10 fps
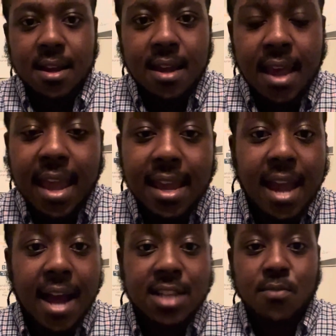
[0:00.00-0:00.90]
Hey
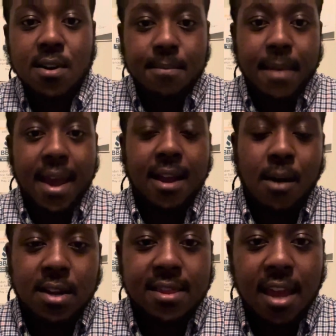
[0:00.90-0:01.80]
guys, welcome back. I
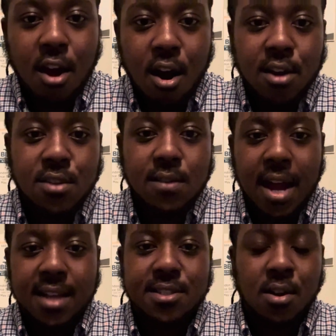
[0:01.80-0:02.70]
want to thank all you
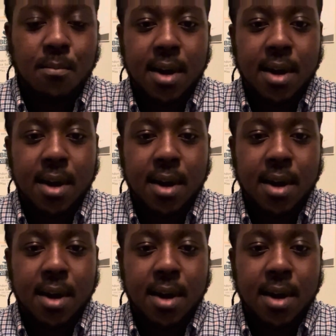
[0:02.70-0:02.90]
guys so